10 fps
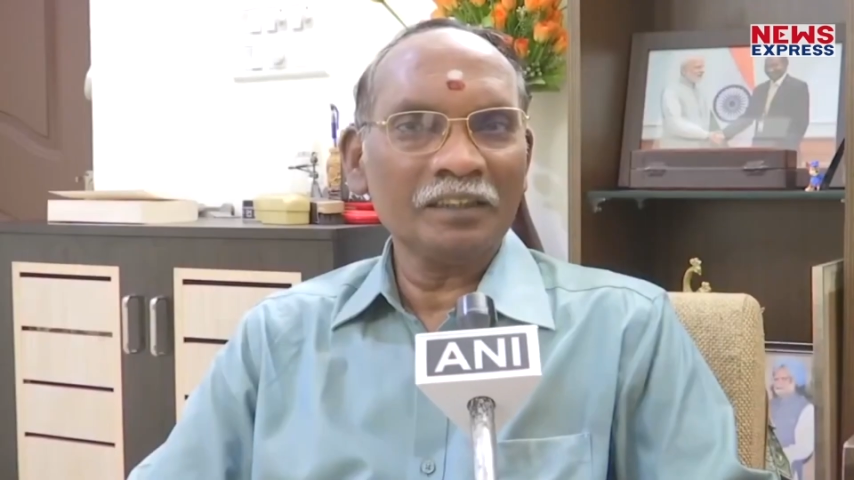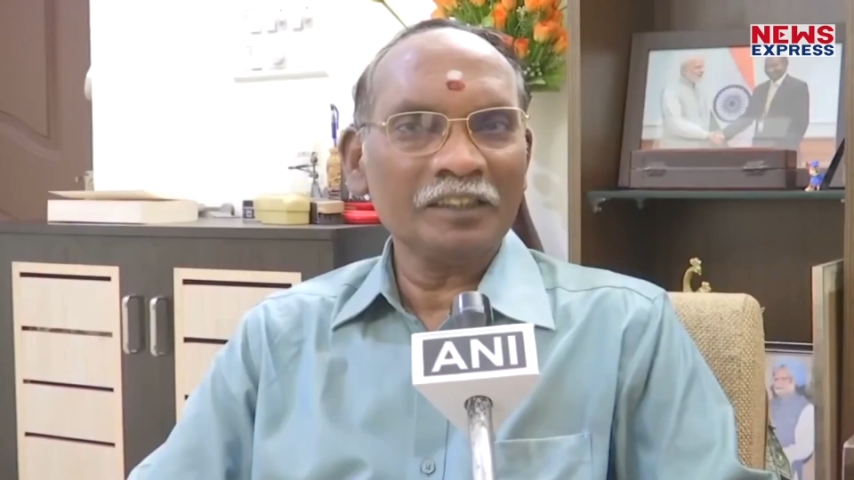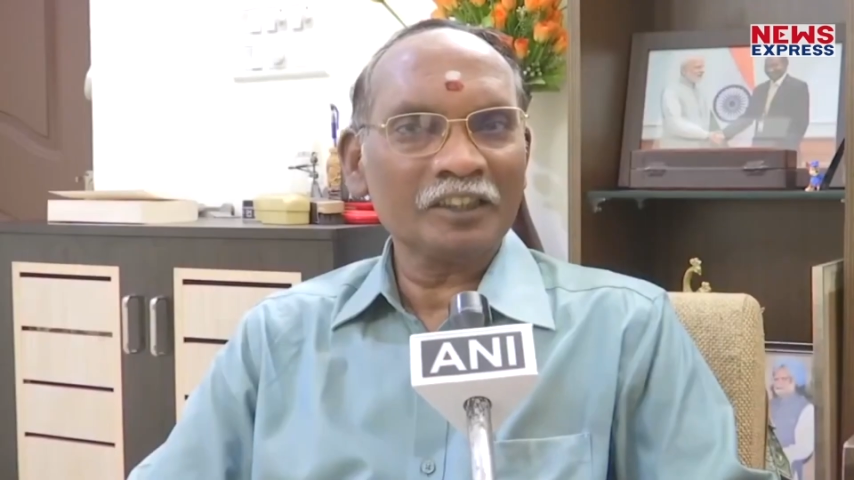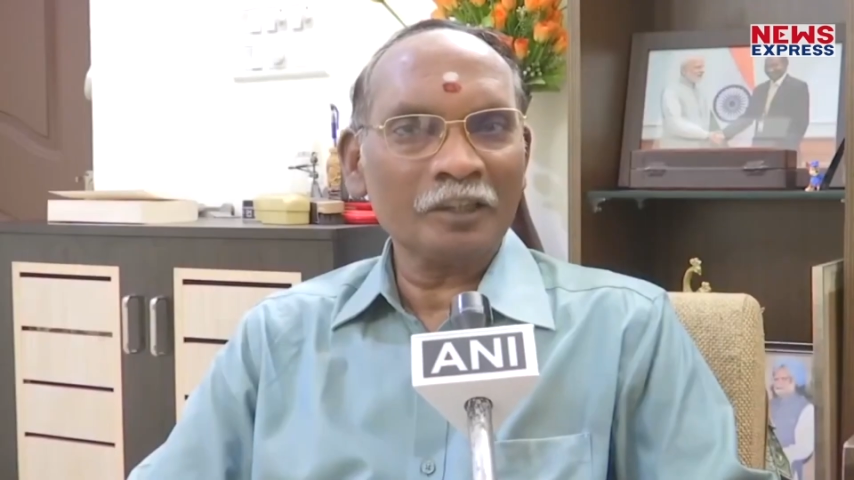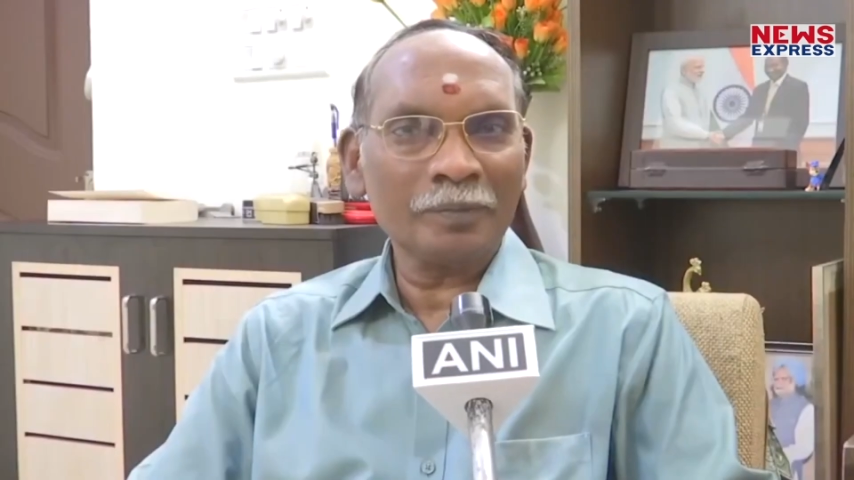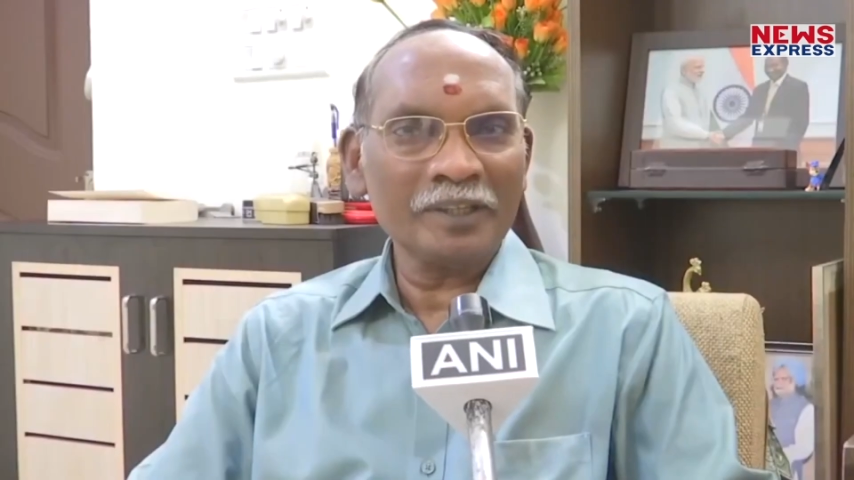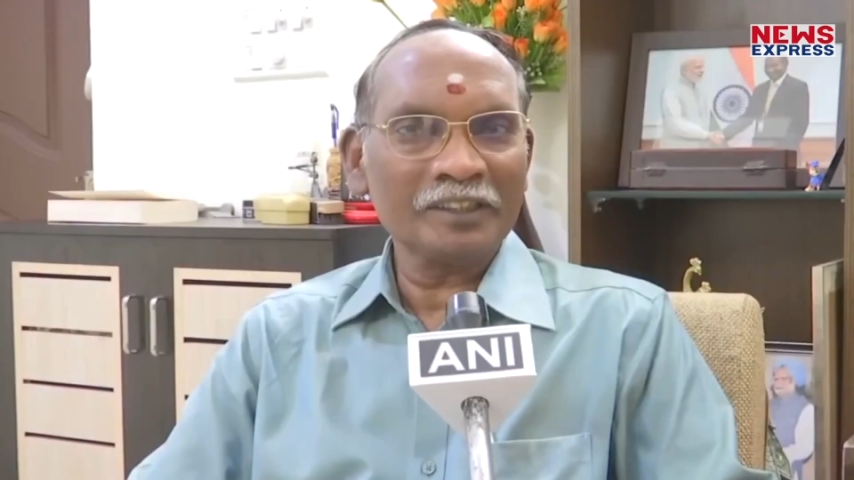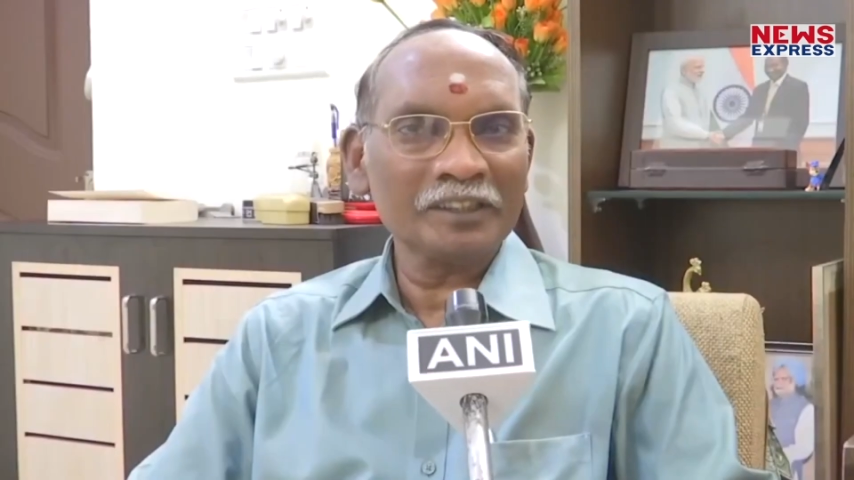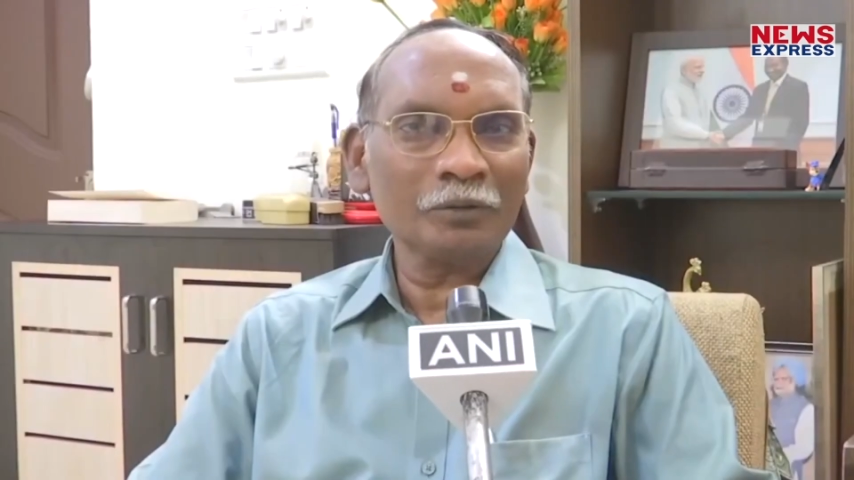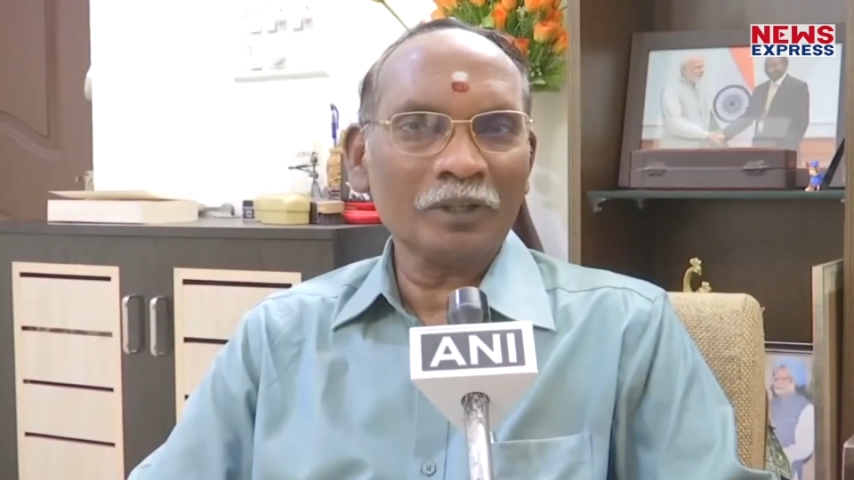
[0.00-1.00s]

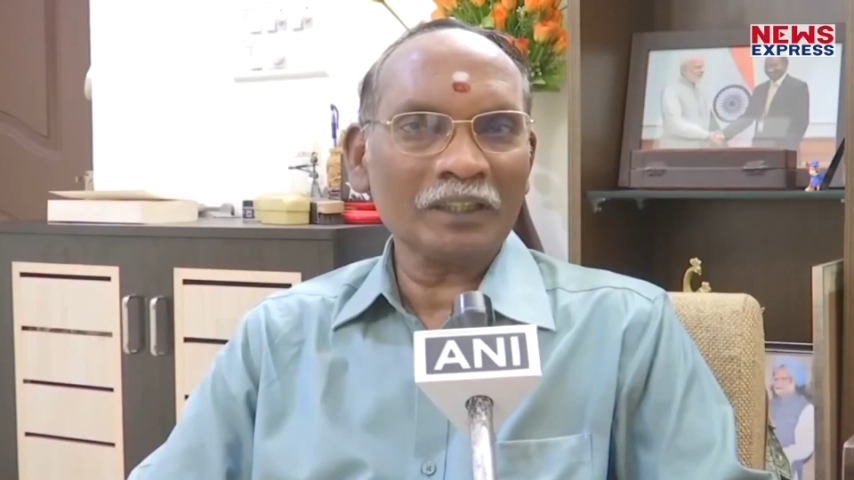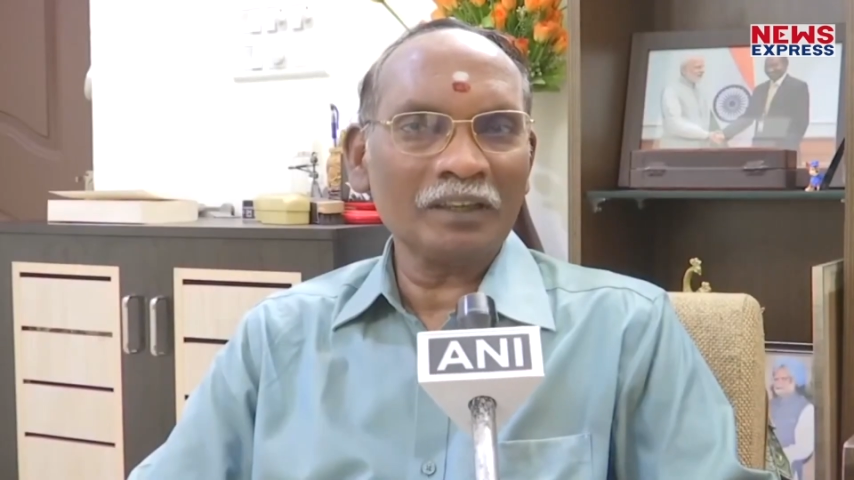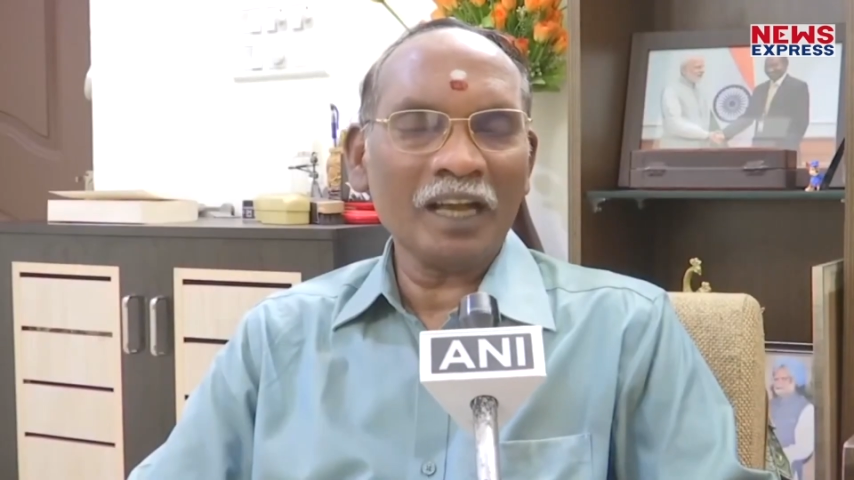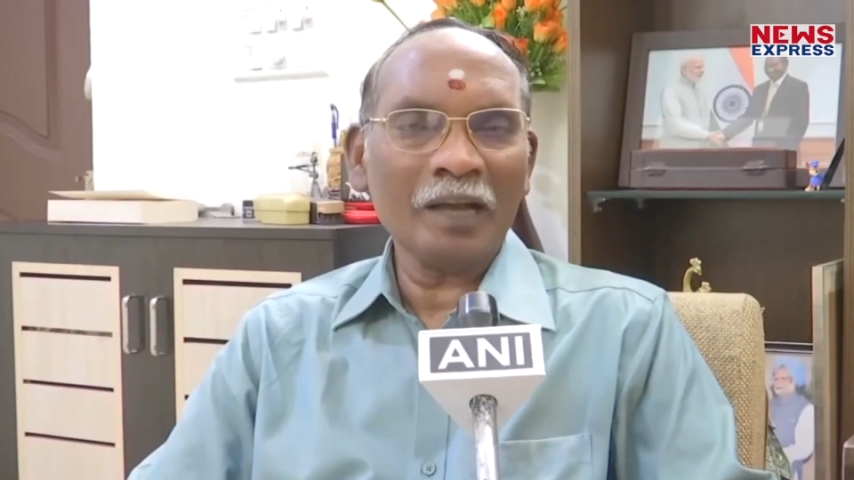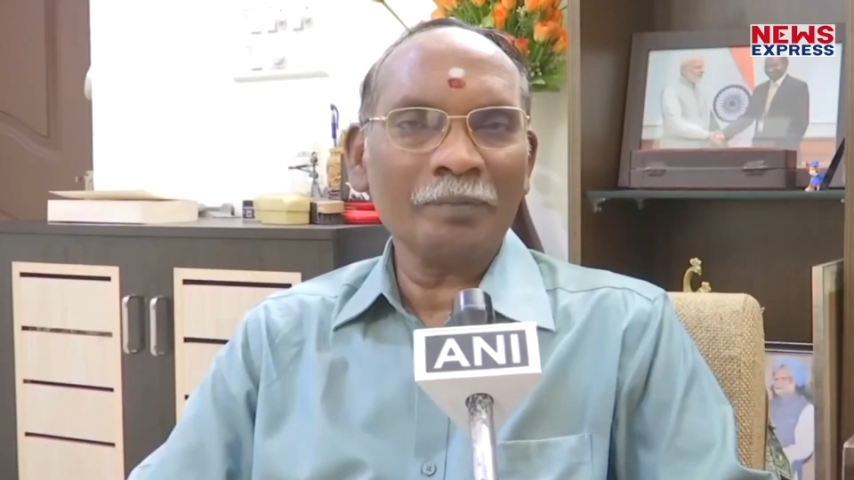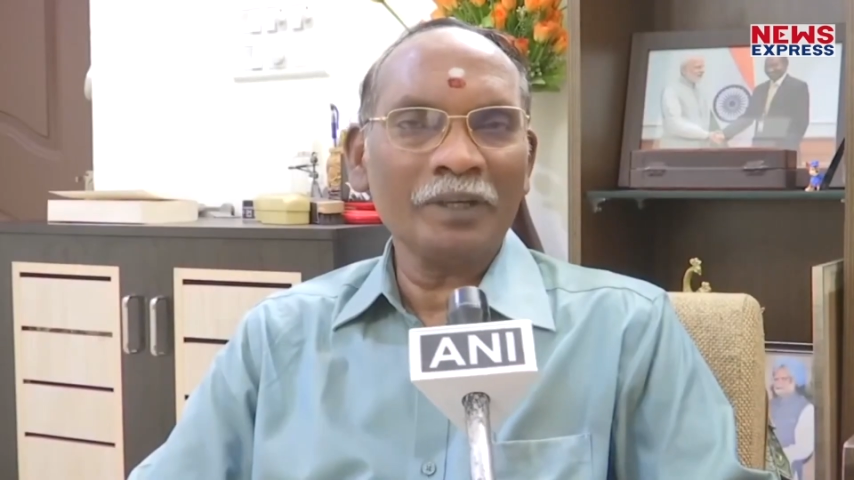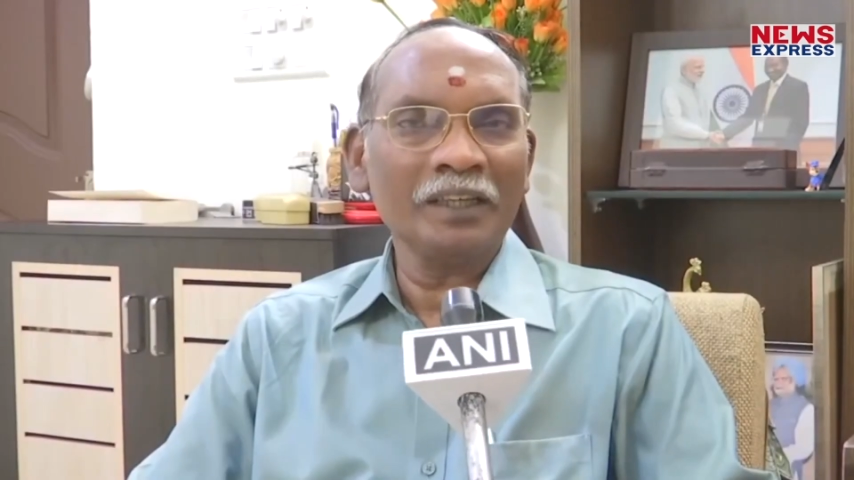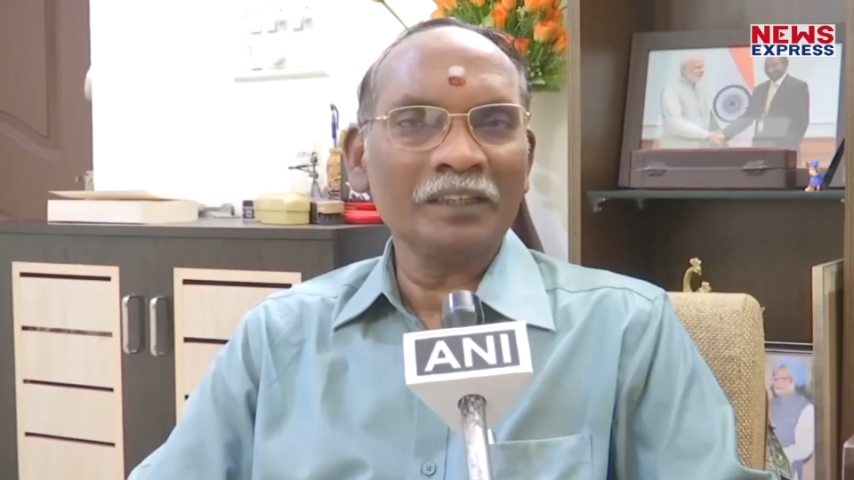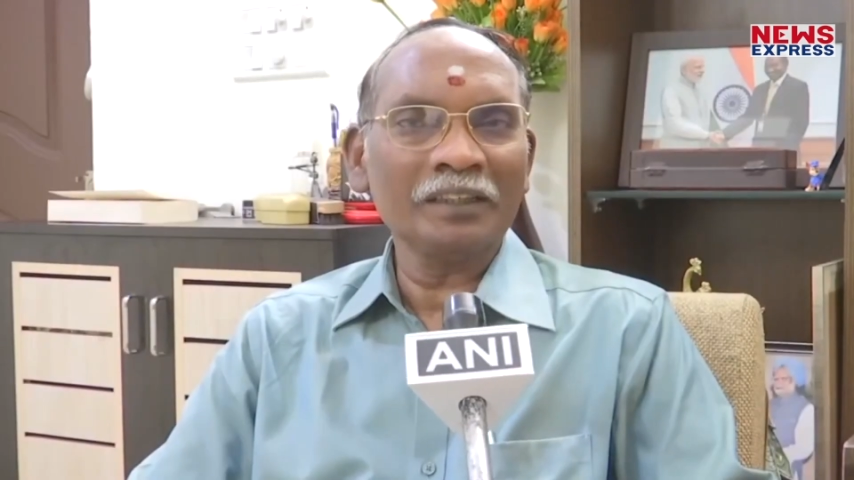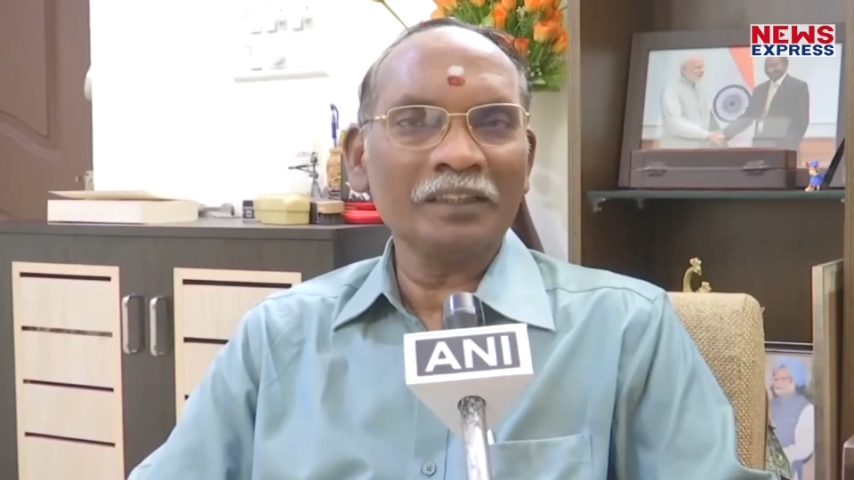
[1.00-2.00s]
Discrepancies what are
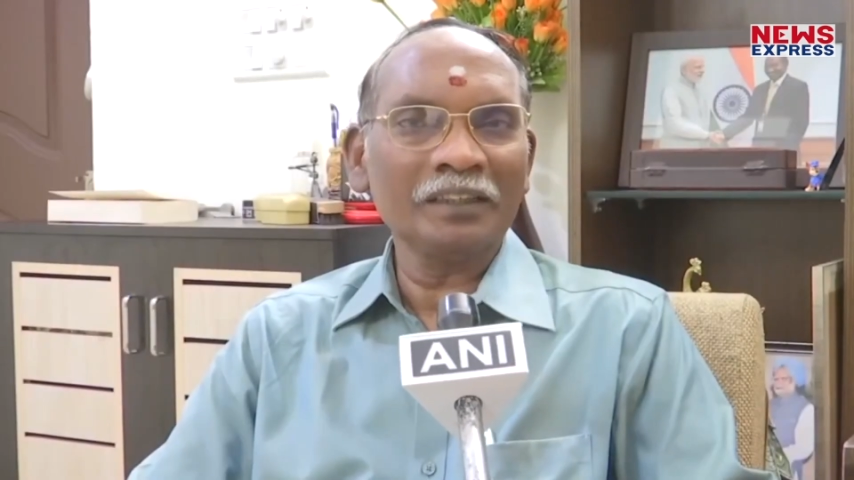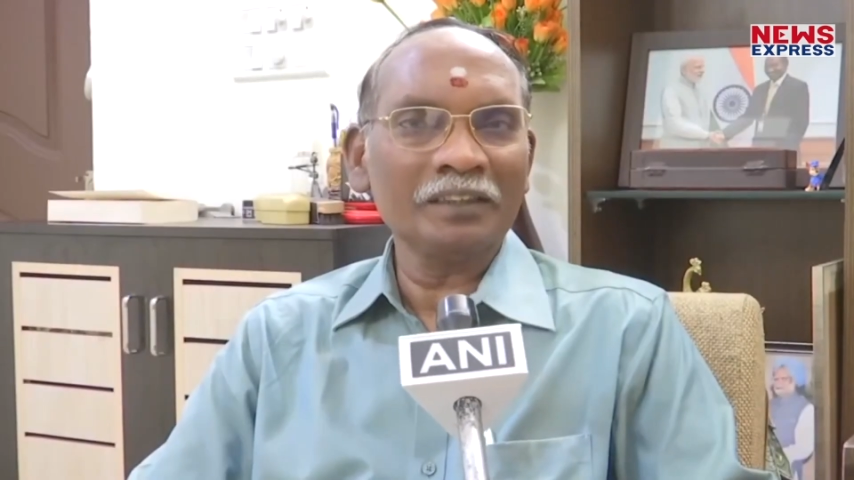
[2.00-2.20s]
happening in the